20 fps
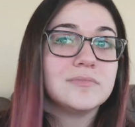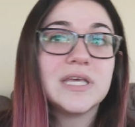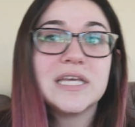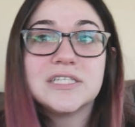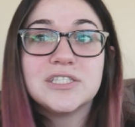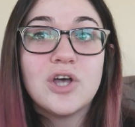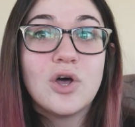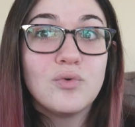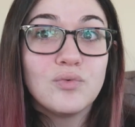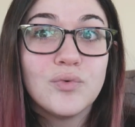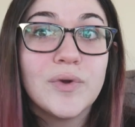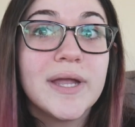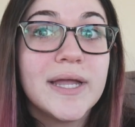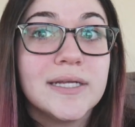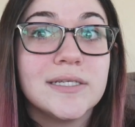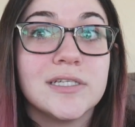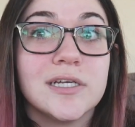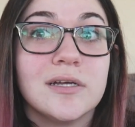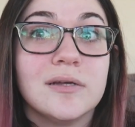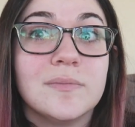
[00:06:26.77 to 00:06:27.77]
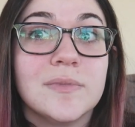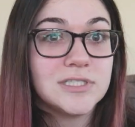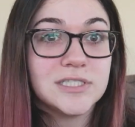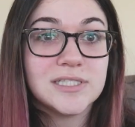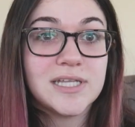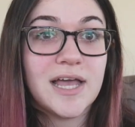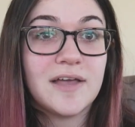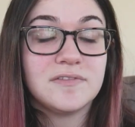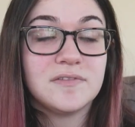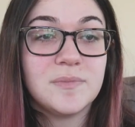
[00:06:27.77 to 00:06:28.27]
It's all random. It
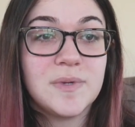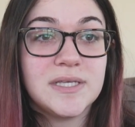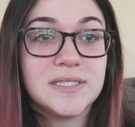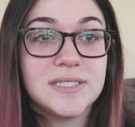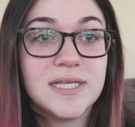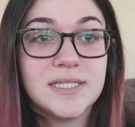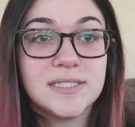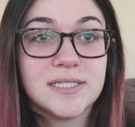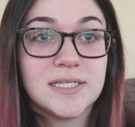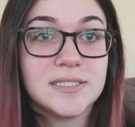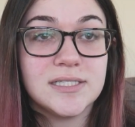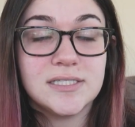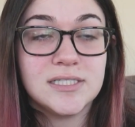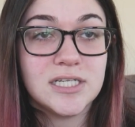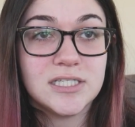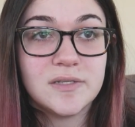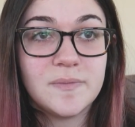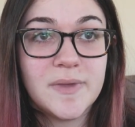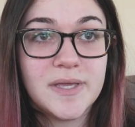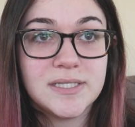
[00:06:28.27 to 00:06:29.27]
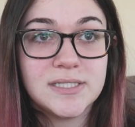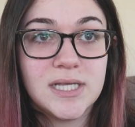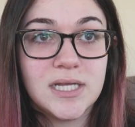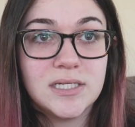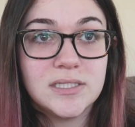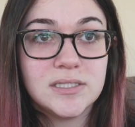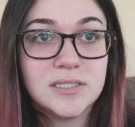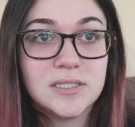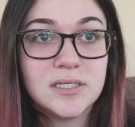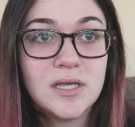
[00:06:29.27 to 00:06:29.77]
doesn't have to make sense because it doesn't make
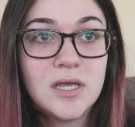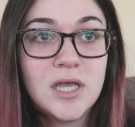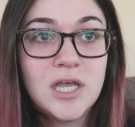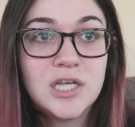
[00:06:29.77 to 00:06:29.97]
sense.